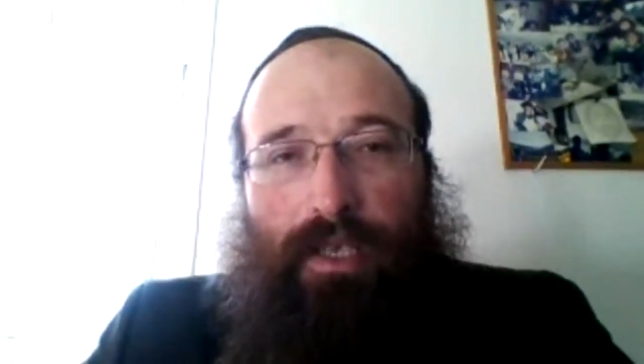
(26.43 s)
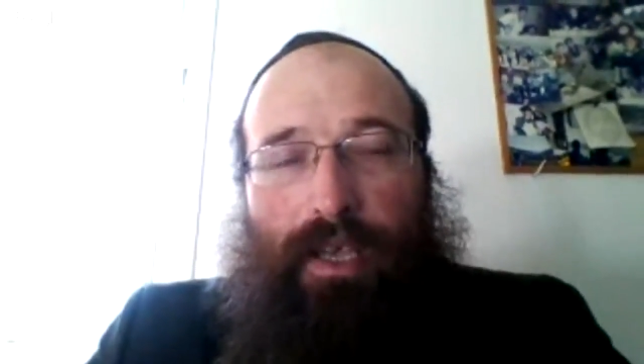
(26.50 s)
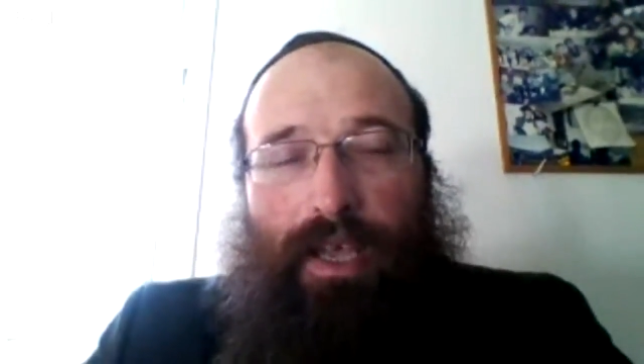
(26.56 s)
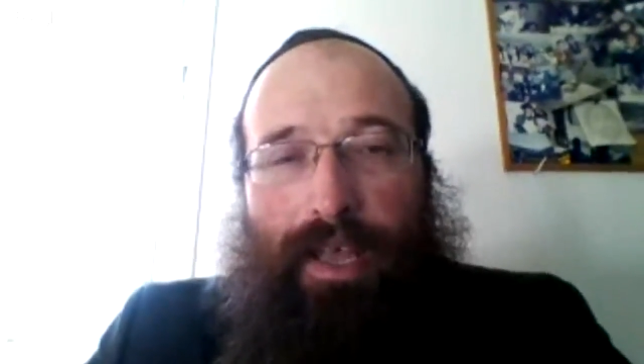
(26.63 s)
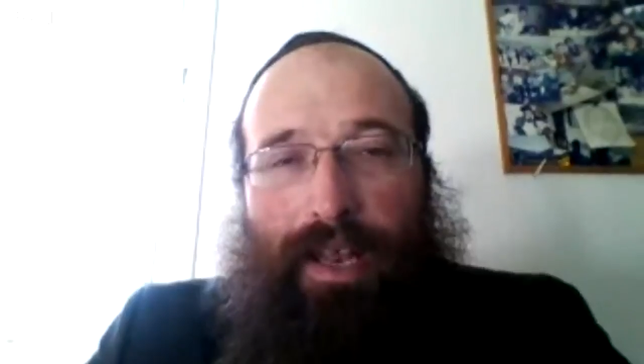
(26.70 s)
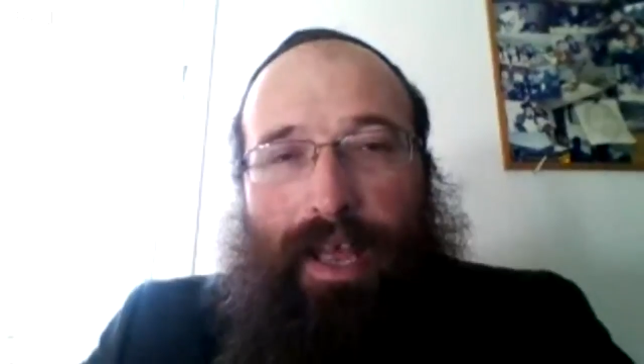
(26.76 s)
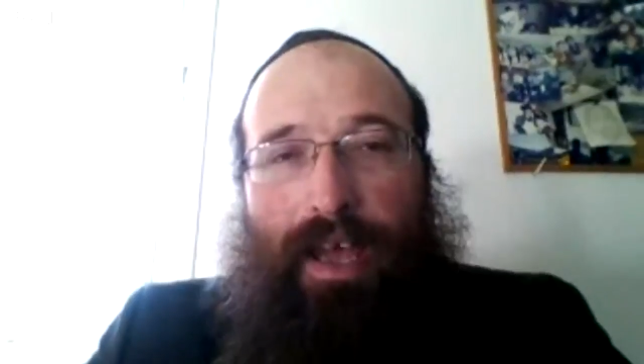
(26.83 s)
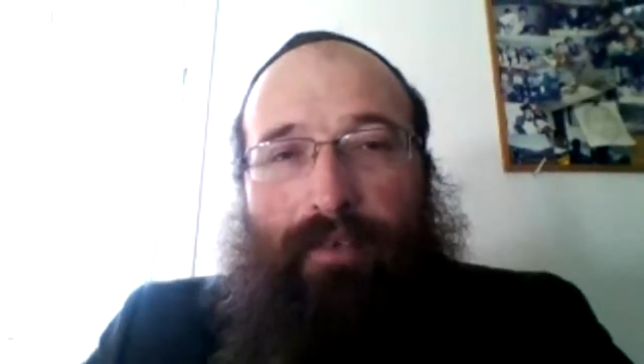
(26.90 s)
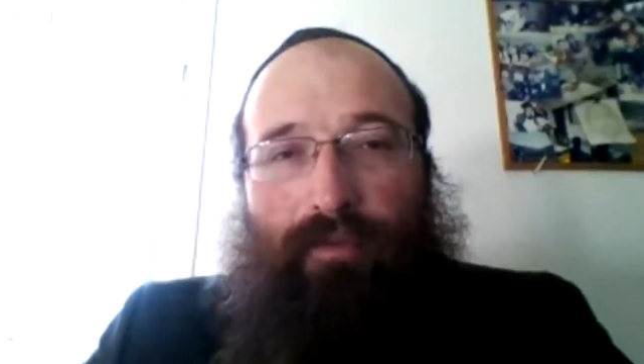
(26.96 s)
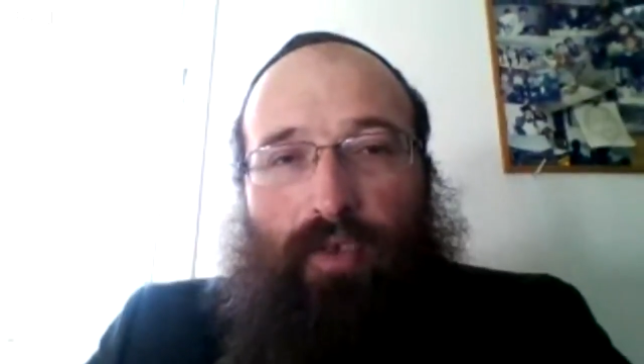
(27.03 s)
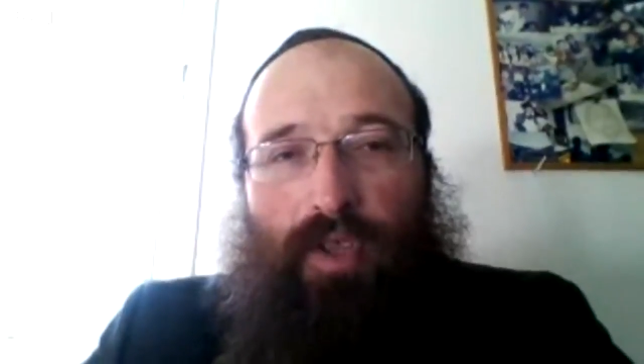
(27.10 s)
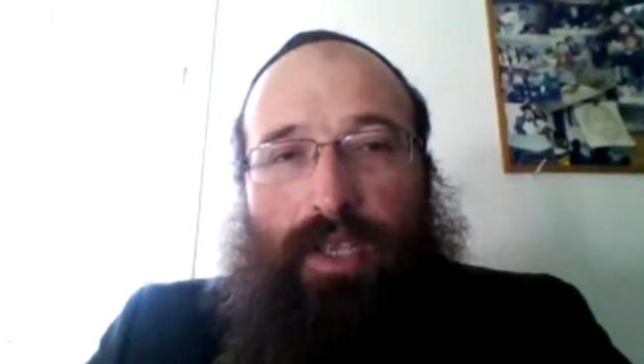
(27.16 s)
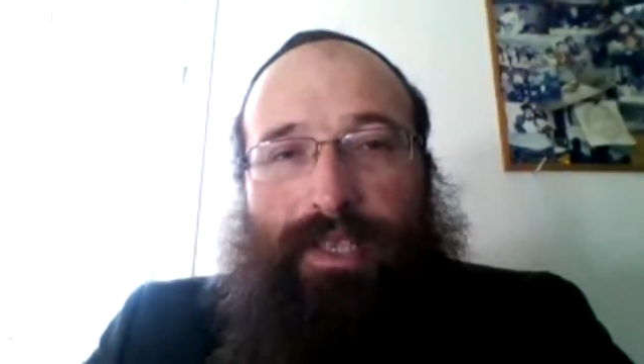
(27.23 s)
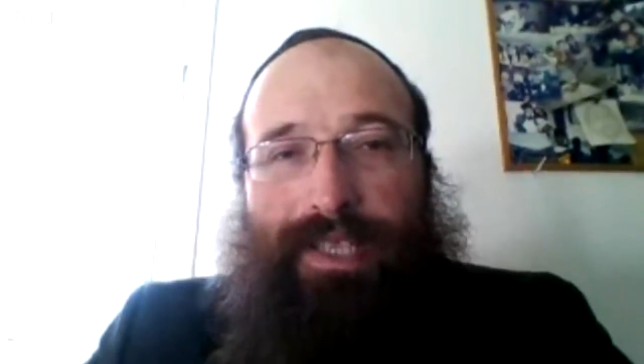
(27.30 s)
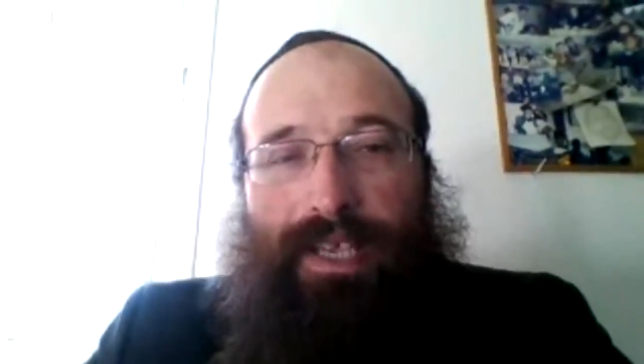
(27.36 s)
and after
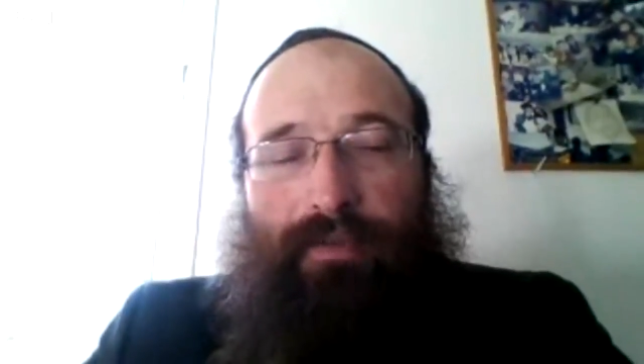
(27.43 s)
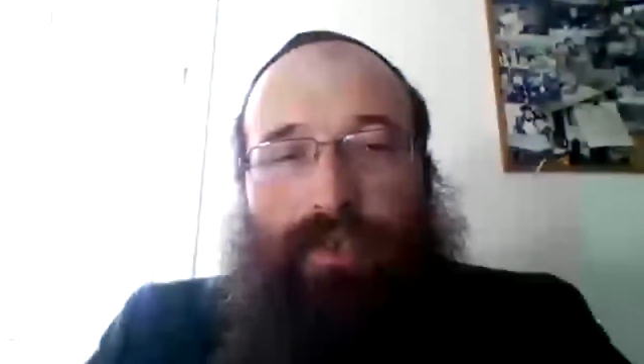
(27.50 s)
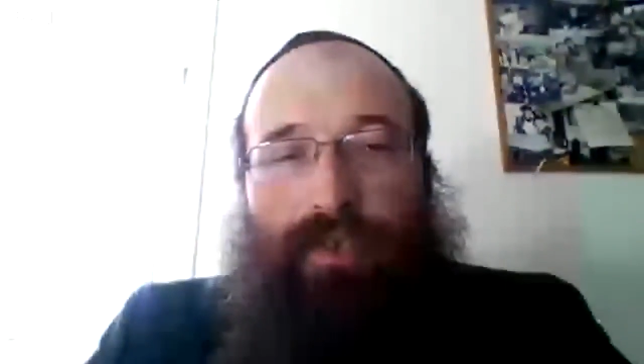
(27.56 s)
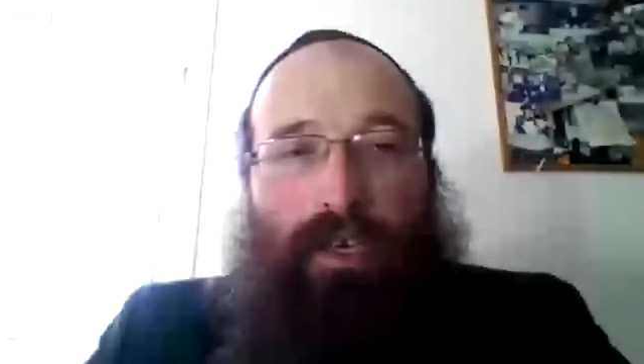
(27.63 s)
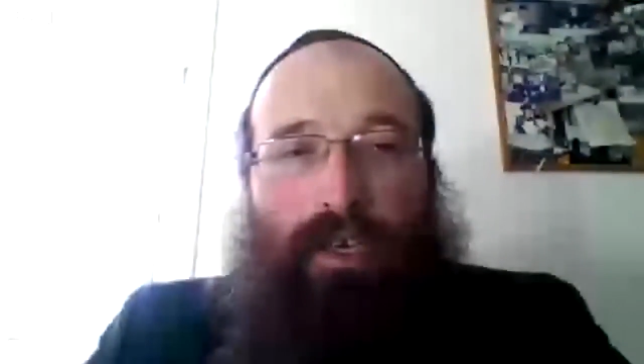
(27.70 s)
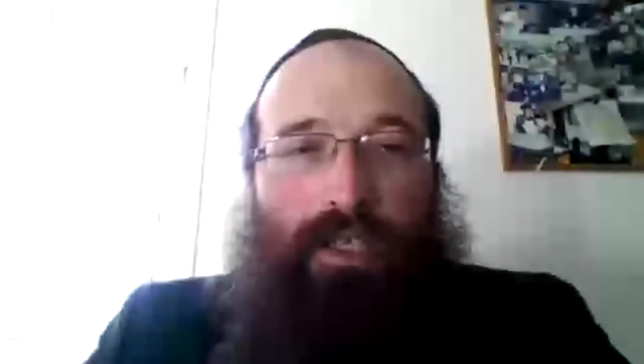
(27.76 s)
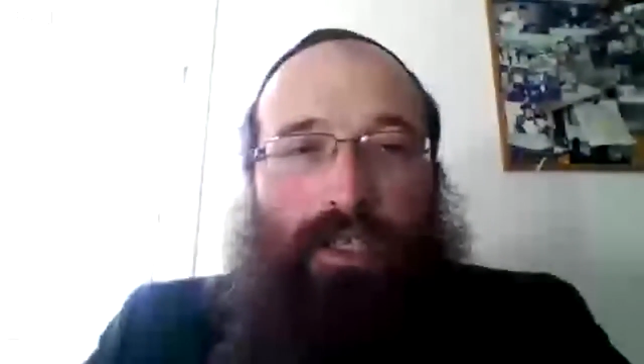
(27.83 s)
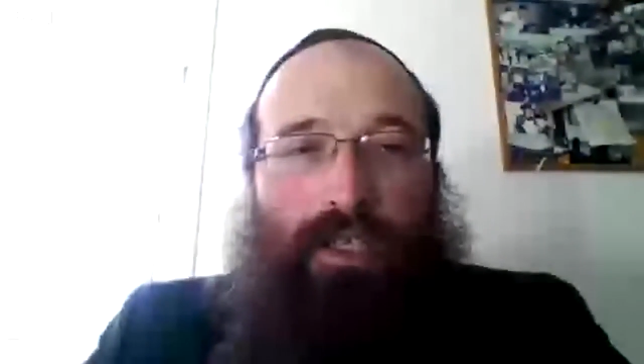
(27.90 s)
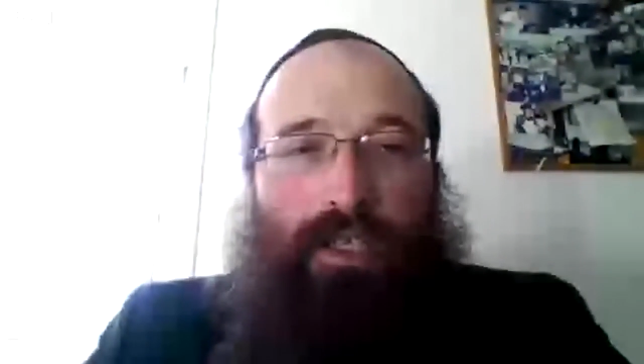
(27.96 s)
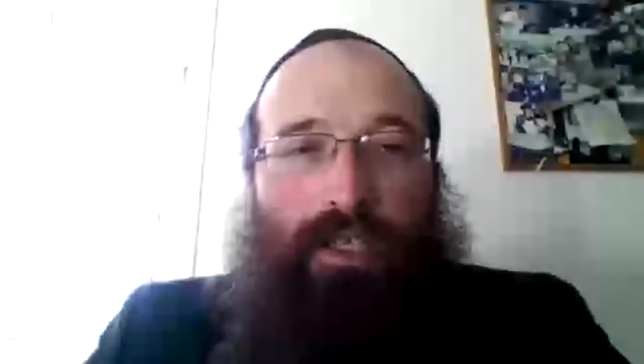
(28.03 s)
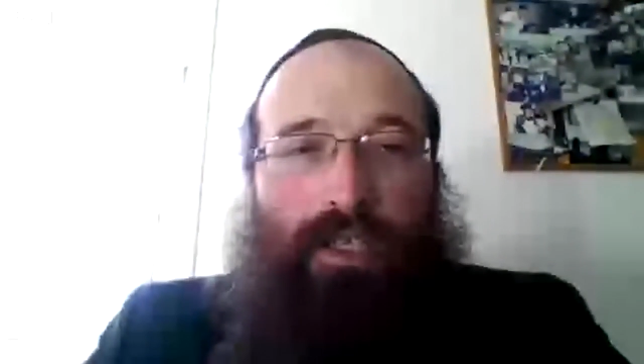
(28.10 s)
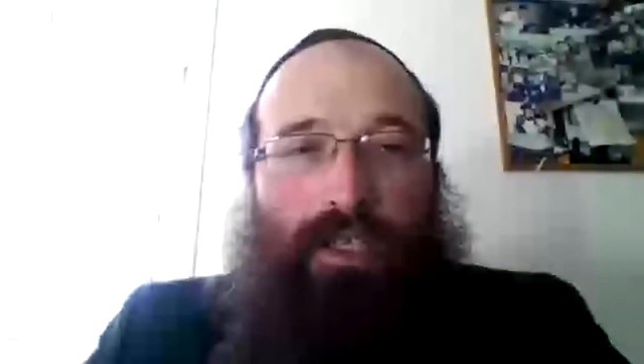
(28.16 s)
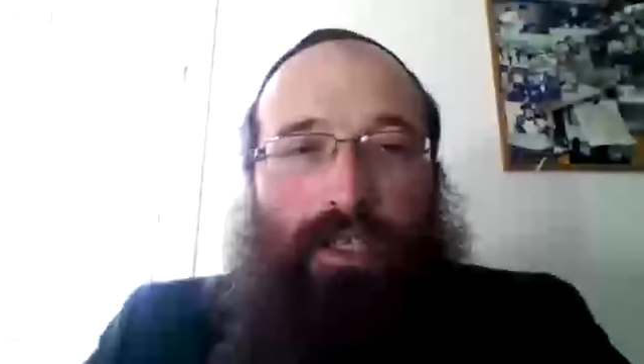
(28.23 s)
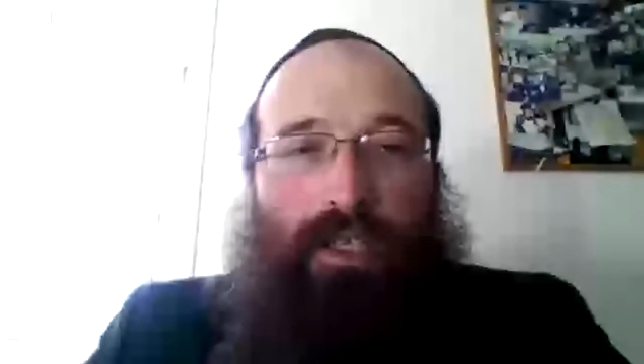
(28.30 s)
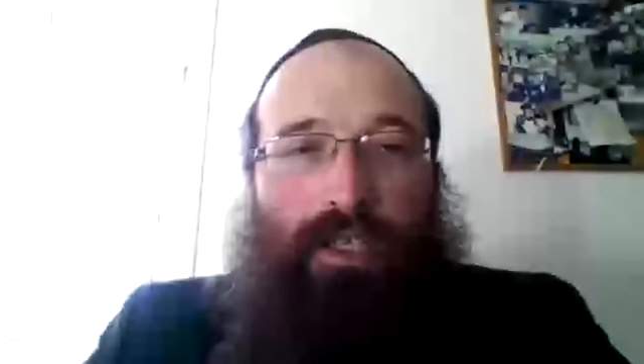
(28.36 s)
the 7 years of
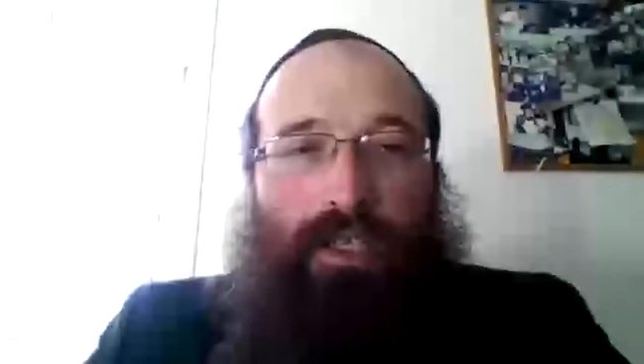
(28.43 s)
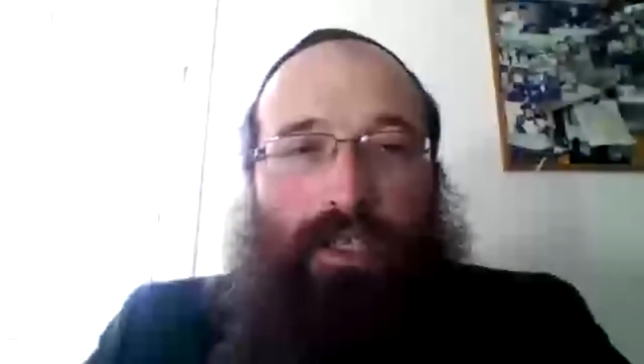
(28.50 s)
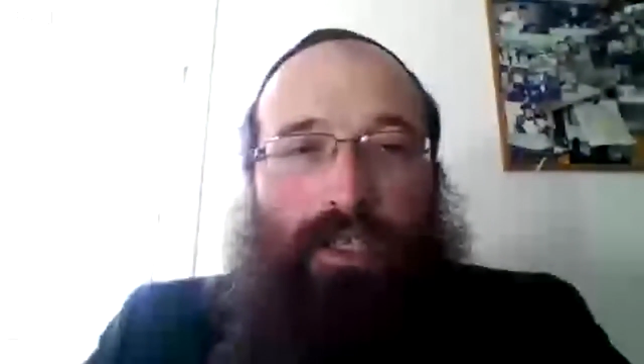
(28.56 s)
conquering